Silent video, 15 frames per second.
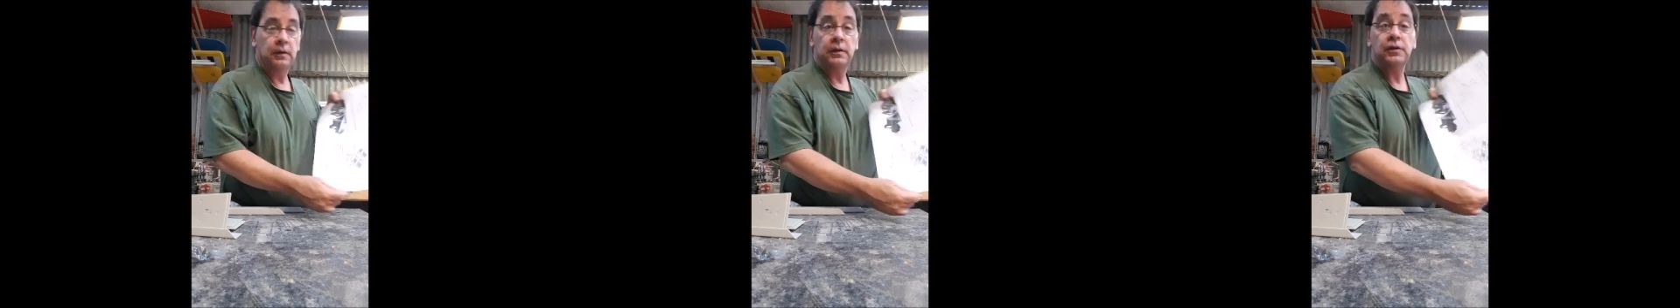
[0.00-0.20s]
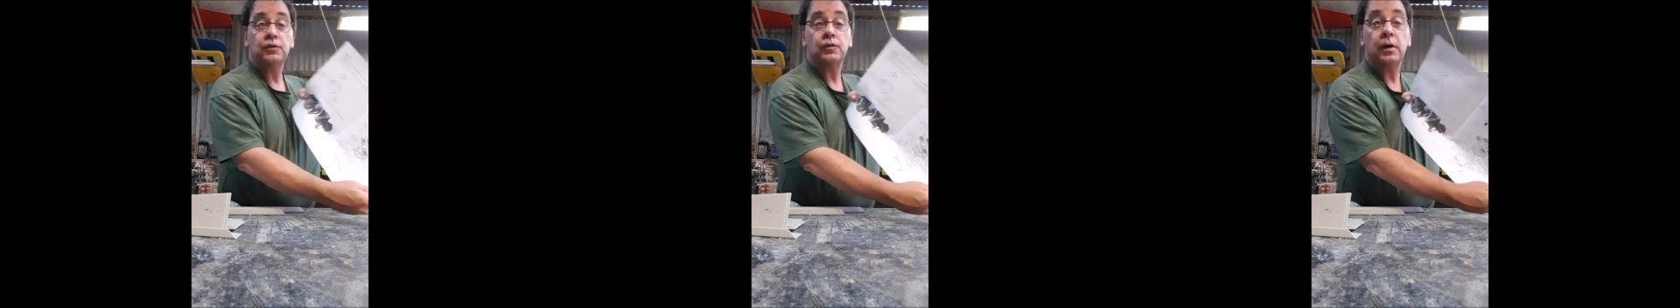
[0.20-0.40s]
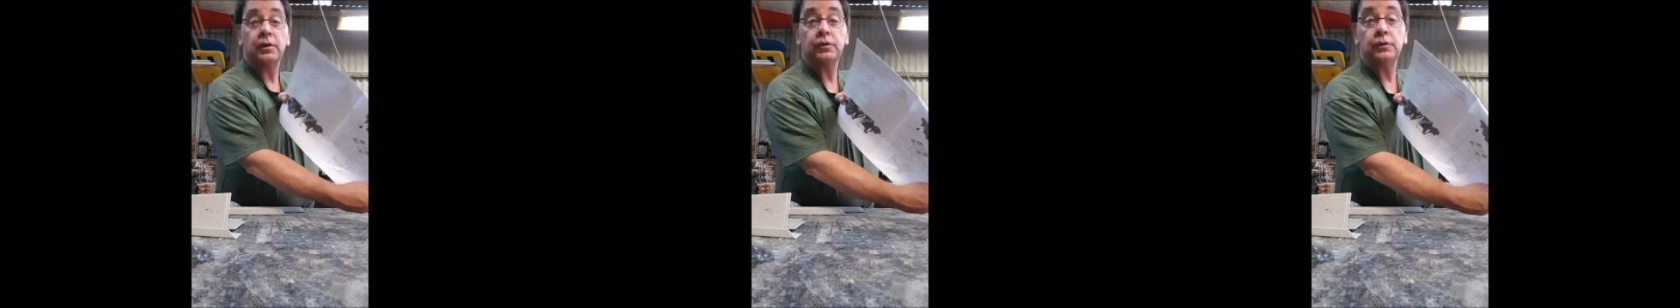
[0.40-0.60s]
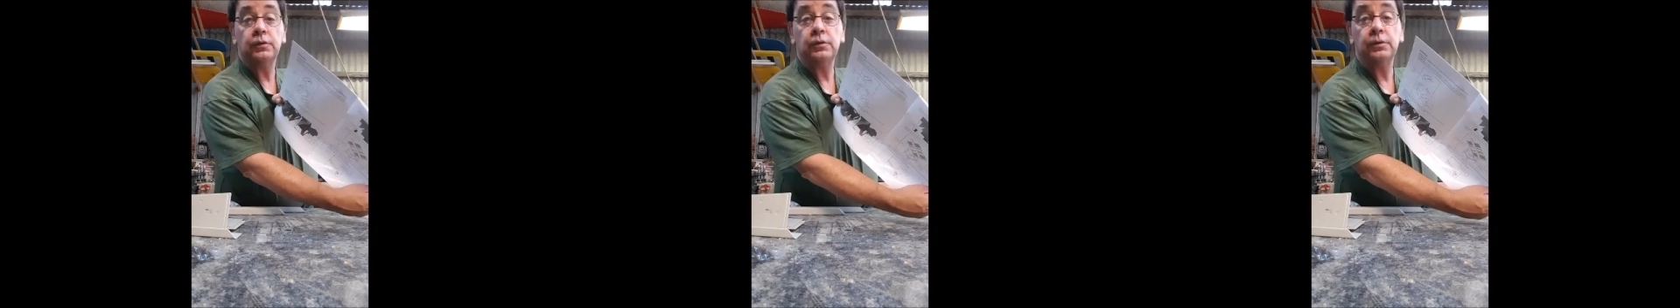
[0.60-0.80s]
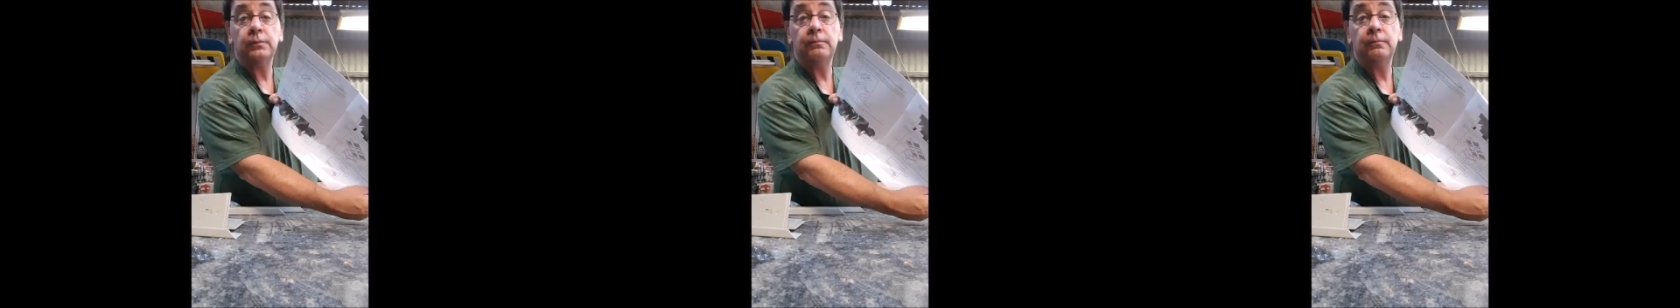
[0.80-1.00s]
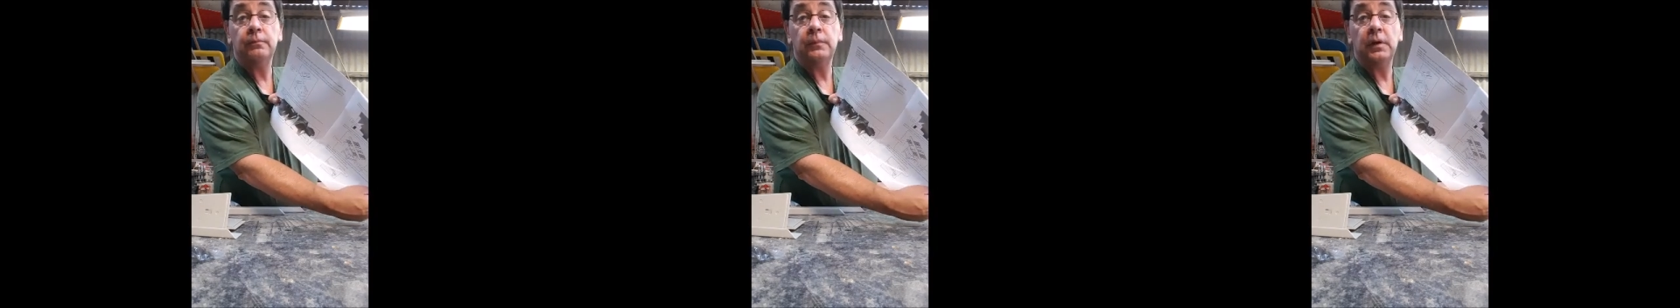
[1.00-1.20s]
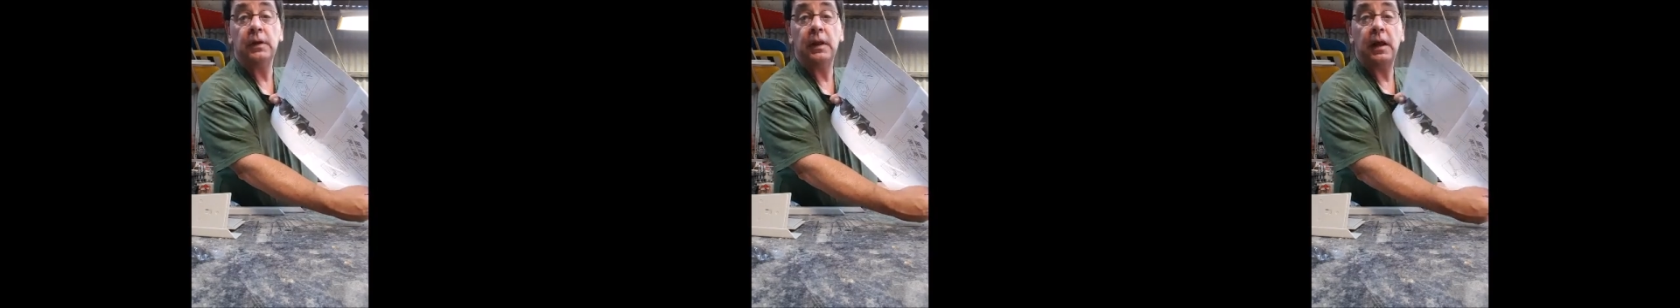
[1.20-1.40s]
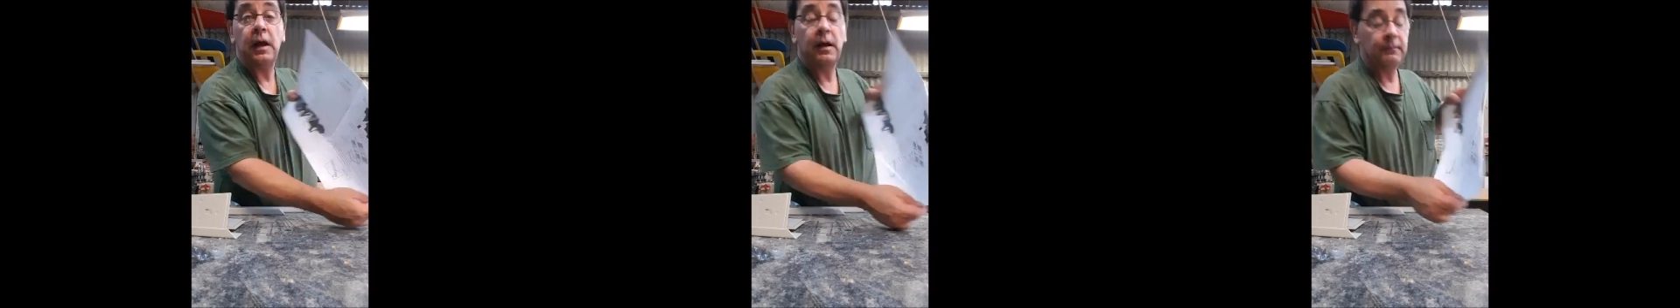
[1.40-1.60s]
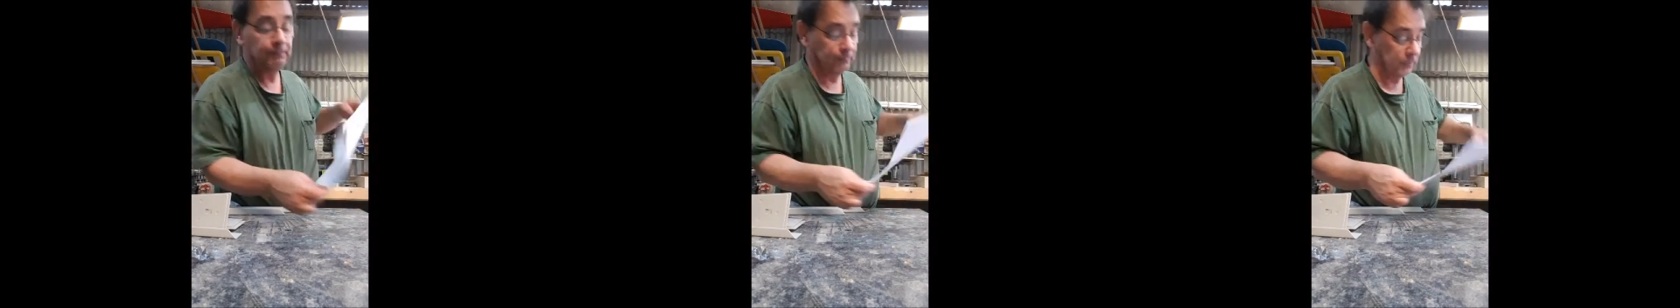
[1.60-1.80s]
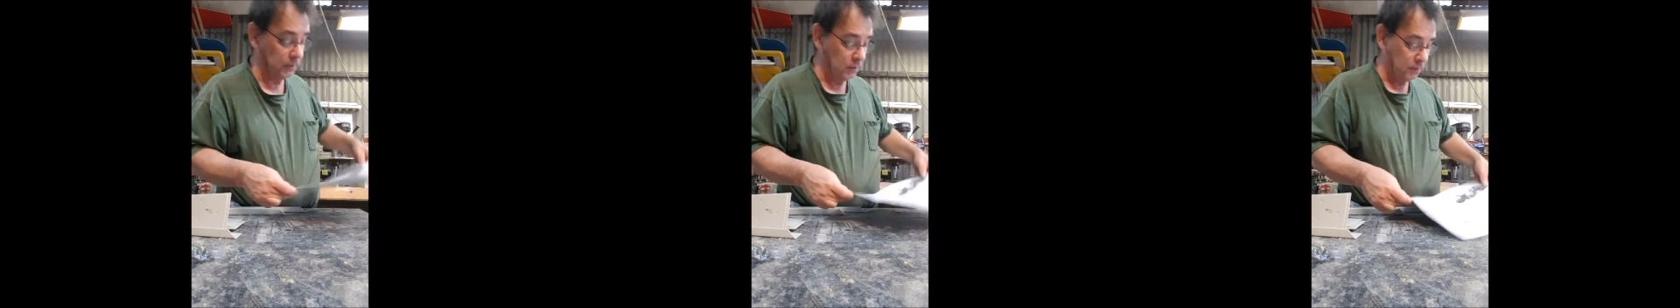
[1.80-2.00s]
the instructions, there they are,
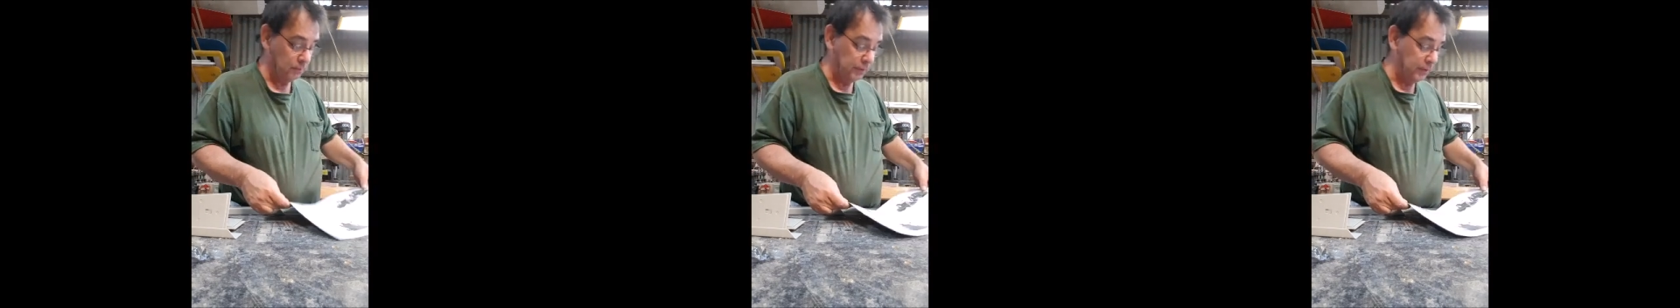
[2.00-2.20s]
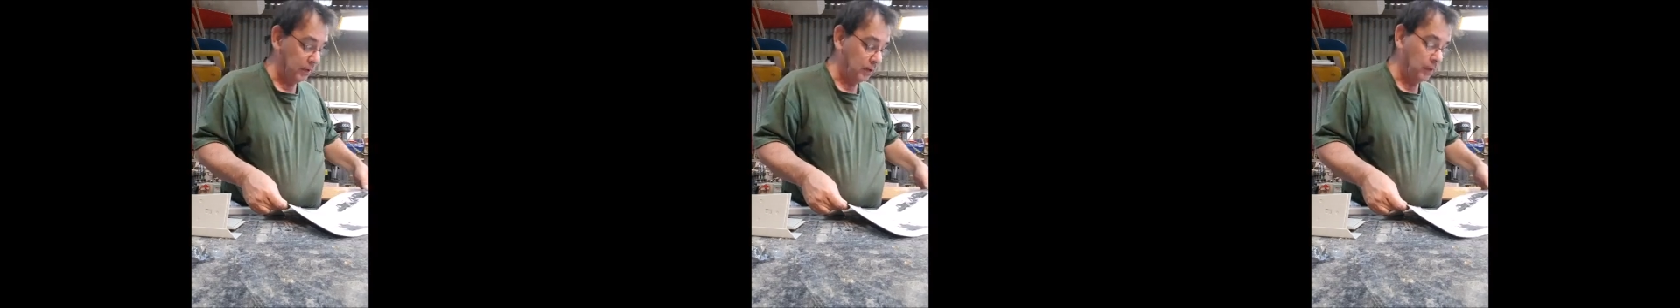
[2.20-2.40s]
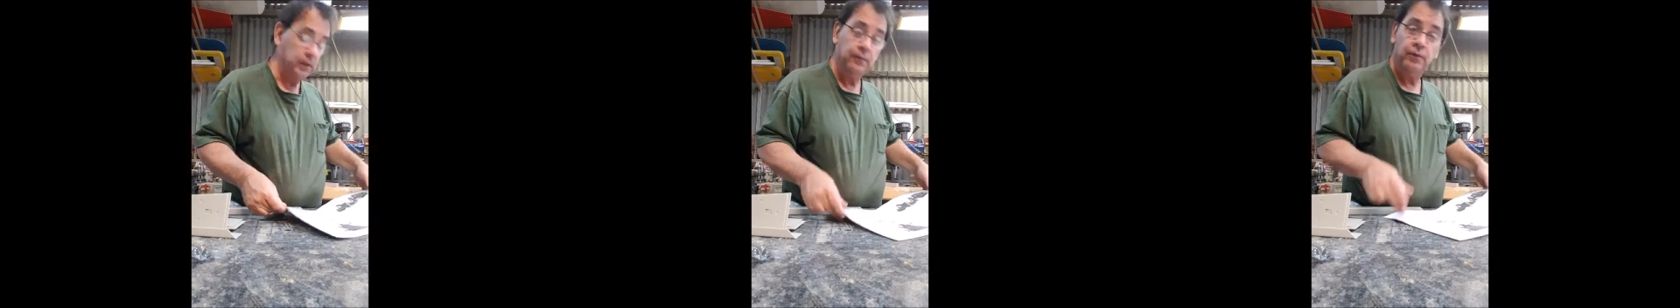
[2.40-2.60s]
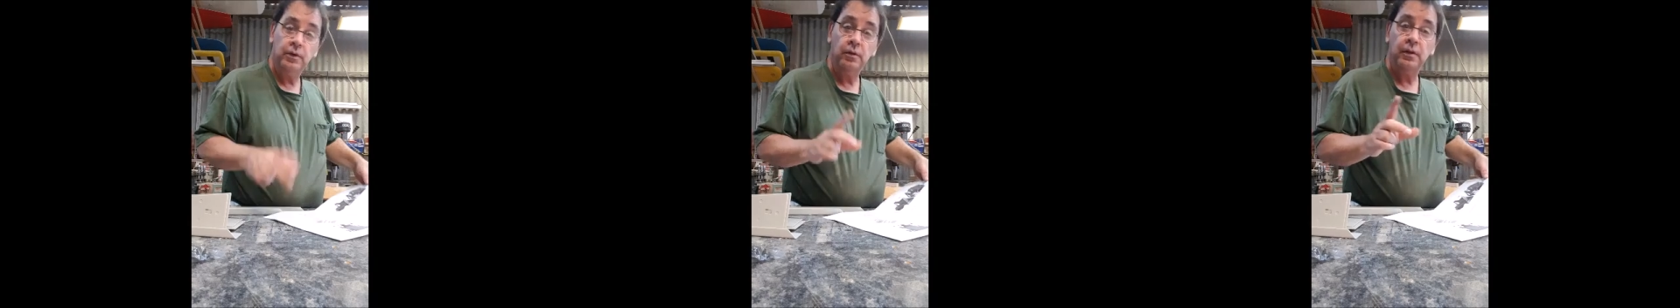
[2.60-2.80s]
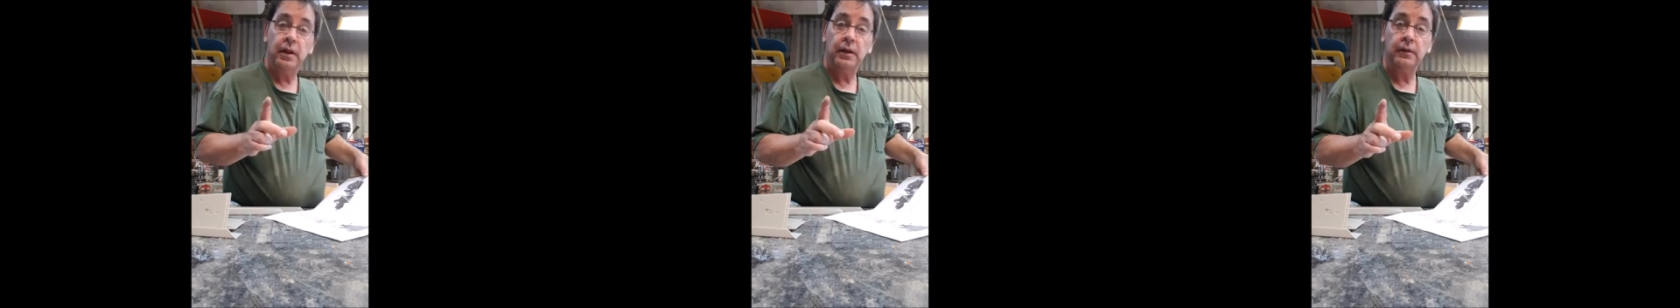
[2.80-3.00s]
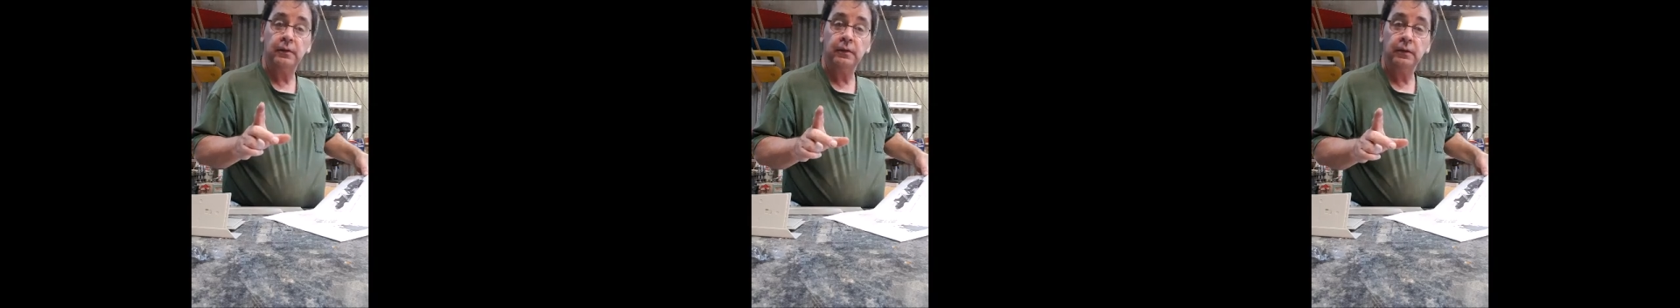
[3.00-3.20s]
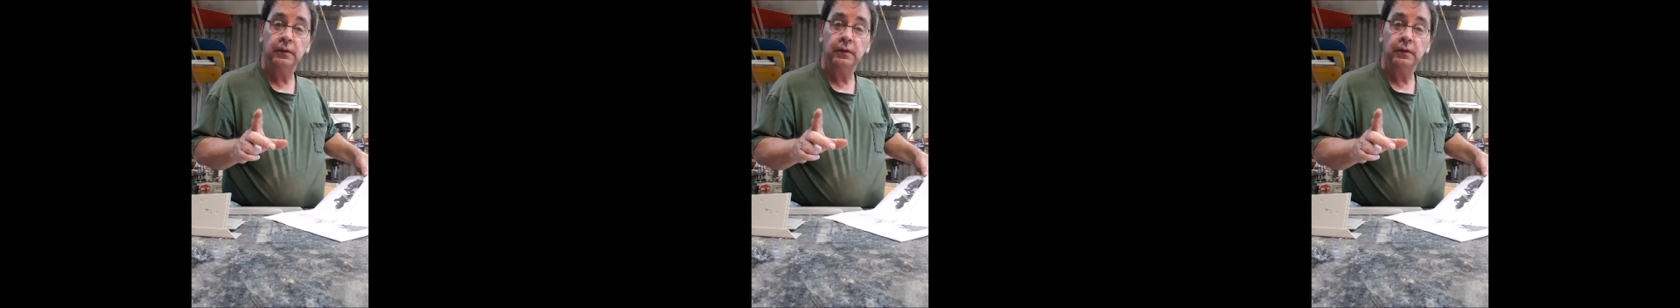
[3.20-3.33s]
but they don't give you that,